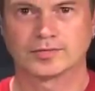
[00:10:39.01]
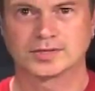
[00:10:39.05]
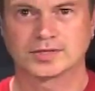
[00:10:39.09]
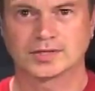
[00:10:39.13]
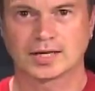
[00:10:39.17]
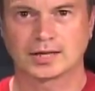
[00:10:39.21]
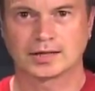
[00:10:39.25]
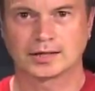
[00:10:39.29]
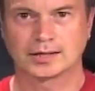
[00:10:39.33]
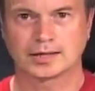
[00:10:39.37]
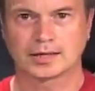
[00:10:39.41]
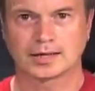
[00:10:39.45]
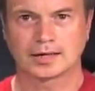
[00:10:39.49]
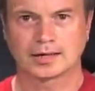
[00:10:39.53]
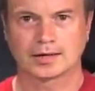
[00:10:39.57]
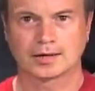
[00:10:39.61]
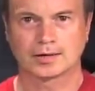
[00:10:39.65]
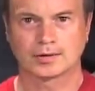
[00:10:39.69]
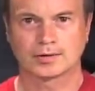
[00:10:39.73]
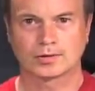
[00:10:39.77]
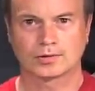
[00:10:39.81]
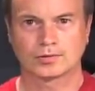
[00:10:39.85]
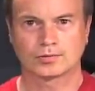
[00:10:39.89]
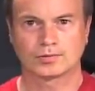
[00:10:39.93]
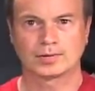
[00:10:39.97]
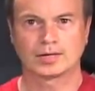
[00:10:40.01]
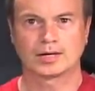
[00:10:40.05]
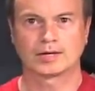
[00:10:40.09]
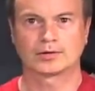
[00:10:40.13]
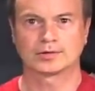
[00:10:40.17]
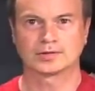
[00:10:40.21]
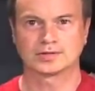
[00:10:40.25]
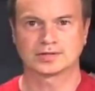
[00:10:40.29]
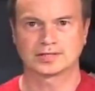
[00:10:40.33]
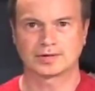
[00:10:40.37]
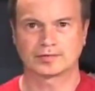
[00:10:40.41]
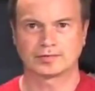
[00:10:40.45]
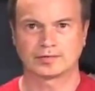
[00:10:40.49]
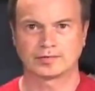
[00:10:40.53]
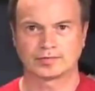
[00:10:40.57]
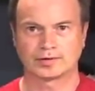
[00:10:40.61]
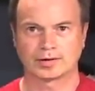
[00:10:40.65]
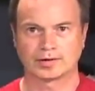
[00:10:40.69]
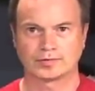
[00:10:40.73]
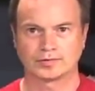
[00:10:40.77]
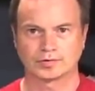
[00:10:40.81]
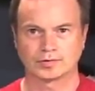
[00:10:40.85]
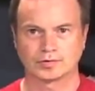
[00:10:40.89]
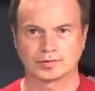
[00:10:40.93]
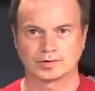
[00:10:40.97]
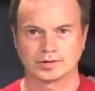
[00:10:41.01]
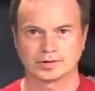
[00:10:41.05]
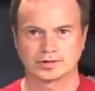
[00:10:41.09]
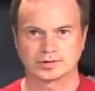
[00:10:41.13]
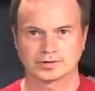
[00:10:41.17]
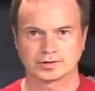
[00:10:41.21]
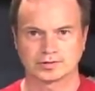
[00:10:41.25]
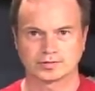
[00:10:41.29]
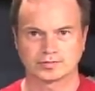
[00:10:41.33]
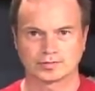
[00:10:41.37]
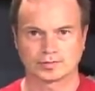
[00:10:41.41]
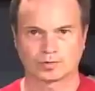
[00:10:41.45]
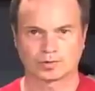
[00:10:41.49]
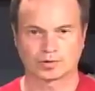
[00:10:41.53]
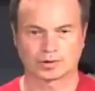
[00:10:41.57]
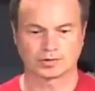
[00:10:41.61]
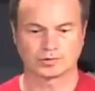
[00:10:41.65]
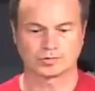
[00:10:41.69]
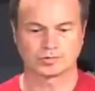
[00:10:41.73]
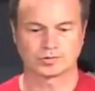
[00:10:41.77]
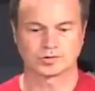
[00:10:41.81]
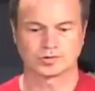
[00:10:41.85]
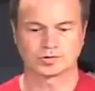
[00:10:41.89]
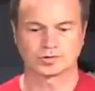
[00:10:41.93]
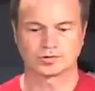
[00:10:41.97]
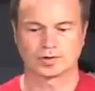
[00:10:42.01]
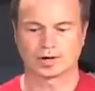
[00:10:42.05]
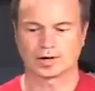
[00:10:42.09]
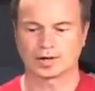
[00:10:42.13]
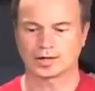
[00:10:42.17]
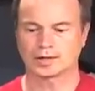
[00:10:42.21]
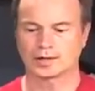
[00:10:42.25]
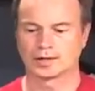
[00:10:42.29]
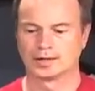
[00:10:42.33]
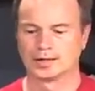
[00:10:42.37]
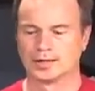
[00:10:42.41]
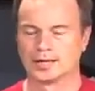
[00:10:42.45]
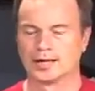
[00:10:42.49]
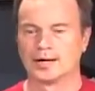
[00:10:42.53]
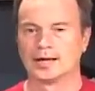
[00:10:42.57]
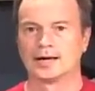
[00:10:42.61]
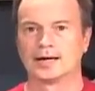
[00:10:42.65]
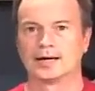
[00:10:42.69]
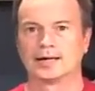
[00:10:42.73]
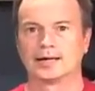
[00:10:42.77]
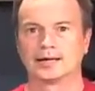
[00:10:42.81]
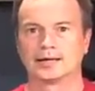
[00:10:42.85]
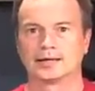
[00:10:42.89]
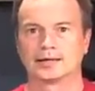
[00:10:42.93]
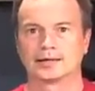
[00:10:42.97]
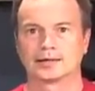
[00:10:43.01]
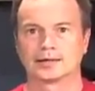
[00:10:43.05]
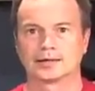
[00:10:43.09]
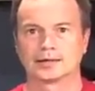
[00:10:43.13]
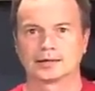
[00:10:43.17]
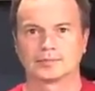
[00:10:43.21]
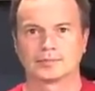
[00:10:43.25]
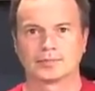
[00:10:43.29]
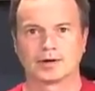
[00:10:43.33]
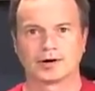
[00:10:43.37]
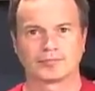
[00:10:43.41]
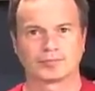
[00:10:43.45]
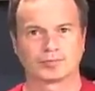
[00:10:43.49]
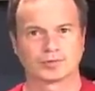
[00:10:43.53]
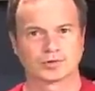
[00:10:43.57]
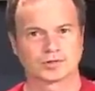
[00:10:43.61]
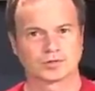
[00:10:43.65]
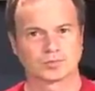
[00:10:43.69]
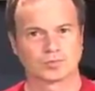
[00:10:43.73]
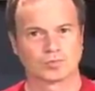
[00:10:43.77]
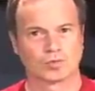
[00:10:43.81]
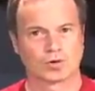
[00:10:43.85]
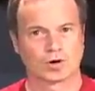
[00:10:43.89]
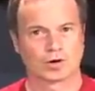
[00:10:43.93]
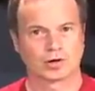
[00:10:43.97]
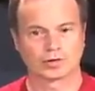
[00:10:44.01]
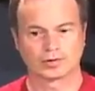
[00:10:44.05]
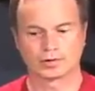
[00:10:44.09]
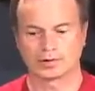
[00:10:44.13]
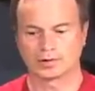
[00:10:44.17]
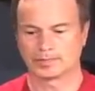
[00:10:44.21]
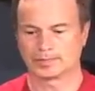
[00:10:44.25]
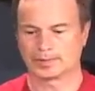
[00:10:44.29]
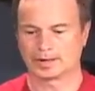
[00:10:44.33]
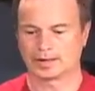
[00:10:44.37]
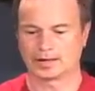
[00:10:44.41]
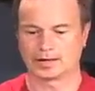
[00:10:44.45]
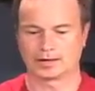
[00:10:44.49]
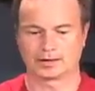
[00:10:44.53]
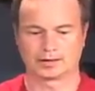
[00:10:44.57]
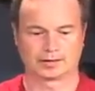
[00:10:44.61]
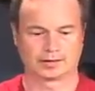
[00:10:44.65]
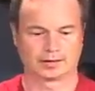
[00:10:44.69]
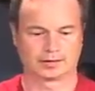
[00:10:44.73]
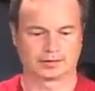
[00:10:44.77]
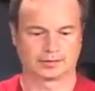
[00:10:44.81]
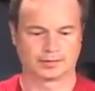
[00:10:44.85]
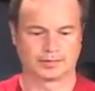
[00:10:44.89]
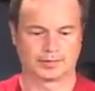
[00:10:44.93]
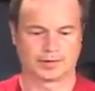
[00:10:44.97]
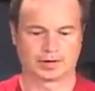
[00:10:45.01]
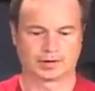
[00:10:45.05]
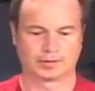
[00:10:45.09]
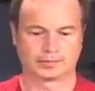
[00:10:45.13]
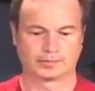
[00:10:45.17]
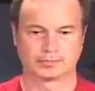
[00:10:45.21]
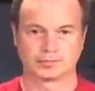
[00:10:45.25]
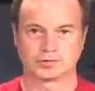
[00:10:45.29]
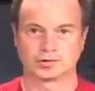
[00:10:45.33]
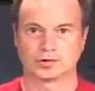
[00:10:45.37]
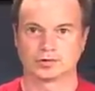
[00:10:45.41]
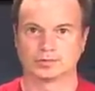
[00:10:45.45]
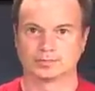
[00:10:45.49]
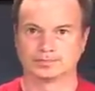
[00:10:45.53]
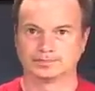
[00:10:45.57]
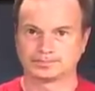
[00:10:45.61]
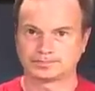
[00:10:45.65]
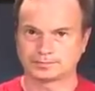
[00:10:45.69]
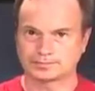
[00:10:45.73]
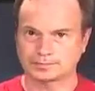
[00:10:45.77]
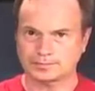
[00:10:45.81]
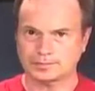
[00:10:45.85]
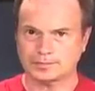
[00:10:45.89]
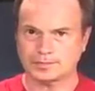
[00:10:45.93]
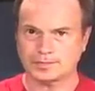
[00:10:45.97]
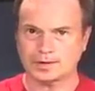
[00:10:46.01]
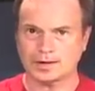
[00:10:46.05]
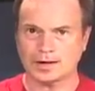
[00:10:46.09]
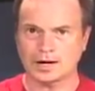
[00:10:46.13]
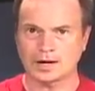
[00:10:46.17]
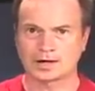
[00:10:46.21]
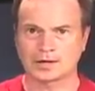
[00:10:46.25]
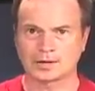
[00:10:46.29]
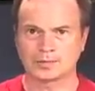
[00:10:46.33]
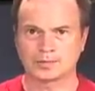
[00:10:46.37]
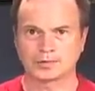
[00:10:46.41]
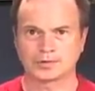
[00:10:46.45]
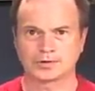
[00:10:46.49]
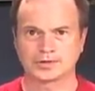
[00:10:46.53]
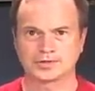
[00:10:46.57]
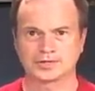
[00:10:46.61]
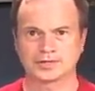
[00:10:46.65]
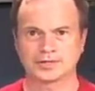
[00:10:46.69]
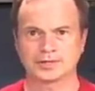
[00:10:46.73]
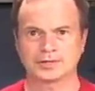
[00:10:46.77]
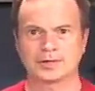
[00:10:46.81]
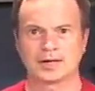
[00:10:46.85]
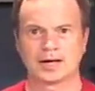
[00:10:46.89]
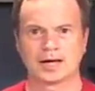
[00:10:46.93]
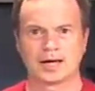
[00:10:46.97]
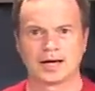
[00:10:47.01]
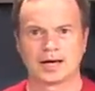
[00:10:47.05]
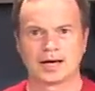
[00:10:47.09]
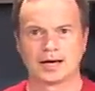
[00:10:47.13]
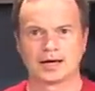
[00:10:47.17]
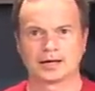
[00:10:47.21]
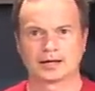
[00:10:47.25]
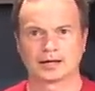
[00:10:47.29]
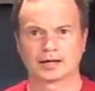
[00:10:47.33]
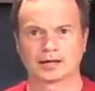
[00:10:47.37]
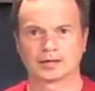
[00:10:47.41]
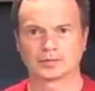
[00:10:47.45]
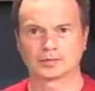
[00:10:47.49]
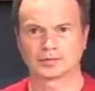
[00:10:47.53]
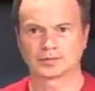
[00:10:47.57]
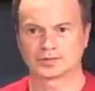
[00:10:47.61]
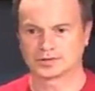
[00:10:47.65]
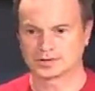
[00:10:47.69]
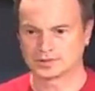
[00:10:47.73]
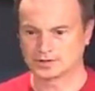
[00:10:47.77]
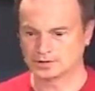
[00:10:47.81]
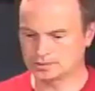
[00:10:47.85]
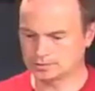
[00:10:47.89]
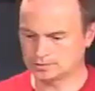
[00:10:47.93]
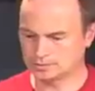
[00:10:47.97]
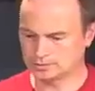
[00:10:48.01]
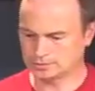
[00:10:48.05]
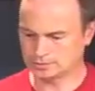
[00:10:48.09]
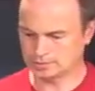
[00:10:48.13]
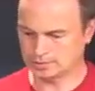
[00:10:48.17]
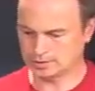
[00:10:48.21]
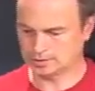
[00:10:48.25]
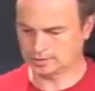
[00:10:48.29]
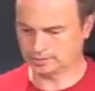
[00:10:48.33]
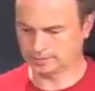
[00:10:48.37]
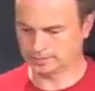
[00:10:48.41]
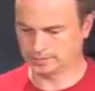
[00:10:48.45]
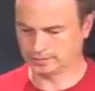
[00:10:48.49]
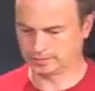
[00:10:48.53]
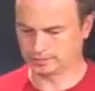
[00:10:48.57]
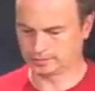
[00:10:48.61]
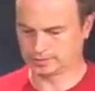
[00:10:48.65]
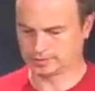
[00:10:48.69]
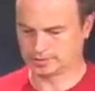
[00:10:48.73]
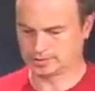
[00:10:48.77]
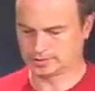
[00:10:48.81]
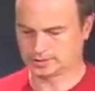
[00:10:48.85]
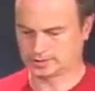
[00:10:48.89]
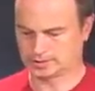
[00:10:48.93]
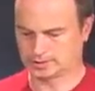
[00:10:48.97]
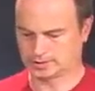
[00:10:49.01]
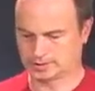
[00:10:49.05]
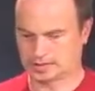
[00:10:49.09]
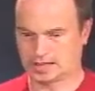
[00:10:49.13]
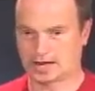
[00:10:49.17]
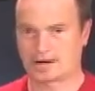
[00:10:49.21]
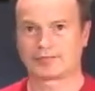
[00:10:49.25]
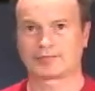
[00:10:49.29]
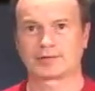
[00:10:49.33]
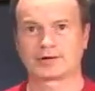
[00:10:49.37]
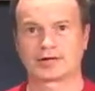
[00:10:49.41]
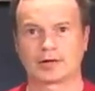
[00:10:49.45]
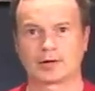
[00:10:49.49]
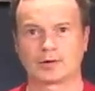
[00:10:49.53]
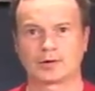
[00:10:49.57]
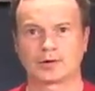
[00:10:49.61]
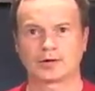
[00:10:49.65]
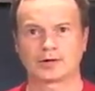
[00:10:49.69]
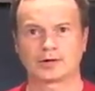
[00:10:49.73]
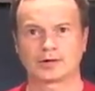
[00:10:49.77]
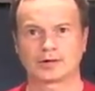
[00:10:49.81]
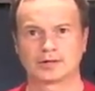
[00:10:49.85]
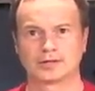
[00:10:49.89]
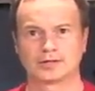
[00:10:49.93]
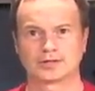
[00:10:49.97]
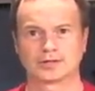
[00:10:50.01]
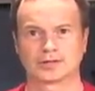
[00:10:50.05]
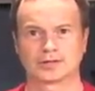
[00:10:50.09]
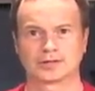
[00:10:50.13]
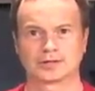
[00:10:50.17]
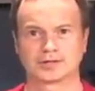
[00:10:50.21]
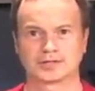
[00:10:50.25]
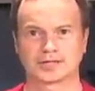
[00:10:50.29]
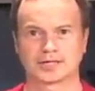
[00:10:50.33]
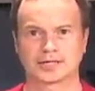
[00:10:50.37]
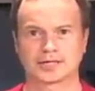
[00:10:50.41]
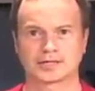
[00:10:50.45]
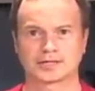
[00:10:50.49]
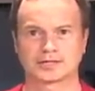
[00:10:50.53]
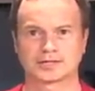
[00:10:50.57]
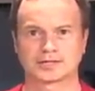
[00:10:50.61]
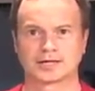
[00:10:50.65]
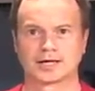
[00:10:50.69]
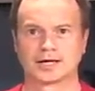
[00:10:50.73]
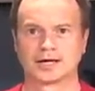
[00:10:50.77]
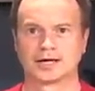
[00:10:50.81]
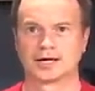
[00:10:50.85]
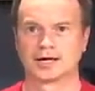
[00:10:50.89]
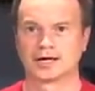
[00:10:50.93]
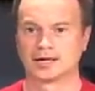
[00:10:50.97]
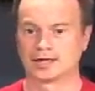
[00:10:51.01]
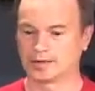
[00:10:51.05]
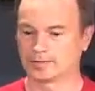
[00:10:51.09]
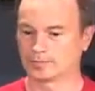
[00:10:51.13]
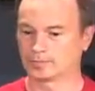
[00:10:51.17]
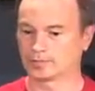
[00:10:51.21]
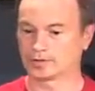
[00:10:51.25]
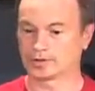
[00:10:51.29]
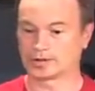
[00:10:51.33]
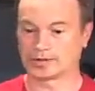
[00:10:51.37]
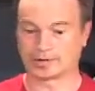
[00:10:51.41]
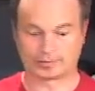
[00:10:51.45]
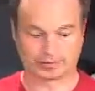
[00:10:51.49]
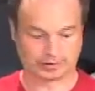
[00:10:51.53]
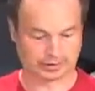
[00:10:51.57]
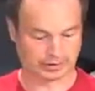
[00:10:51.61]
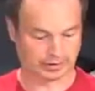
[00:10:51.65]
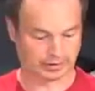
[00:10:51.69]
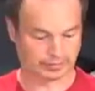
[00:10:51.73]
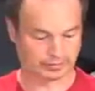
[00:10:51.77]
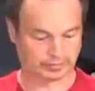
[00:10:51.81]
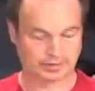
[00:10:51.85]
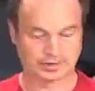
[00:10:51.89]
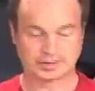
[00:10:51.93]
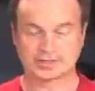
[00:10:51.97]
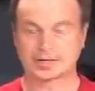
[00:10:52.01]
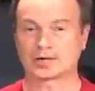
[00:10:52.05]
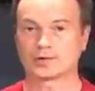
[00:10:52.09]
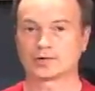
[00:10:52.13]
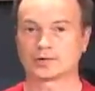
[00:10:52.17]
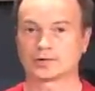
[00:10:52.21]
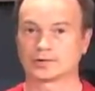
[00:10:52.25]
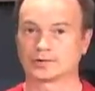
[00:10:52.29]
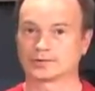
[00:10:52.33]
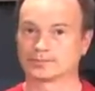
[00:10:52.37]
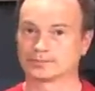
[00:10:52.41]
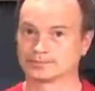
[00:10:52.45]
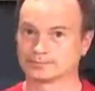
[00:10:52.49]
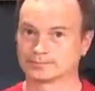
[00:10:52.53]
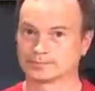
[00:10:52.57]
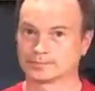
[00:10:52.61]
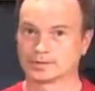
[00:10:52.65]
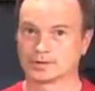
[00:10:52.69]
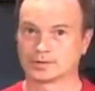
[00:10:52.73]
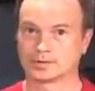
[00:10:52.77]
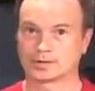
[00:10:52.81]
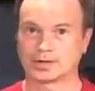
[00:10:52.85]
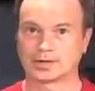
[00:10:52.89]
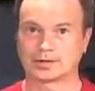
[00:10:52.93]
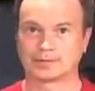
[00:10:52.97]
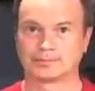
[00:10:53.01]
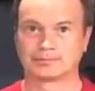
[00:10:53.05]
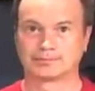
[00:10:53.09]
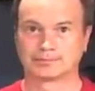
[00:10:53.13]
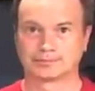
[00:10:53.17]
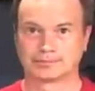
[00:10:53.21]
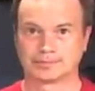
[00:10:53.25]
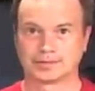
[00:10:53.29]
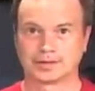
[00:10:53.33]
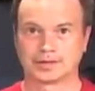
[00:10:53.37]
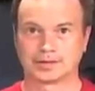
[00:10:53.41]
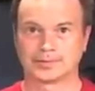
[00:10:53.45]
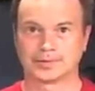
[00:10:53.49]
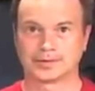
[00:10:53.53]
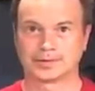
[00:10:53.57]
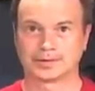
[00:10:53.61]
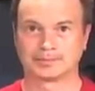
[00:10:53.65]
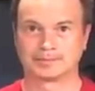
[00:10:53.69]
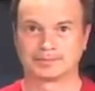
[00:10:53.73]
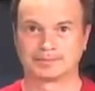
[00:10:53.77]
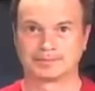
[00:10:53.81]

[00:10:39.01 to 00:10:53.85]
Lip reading: set it at 375 degrees because 400 is too hot. And I put some water in a pan at the bottom. So I'm gonna put this in, and I will see you in about half an hour. It's all it takes, and we're gonna have a lovely sourdough. Okay, in a minute.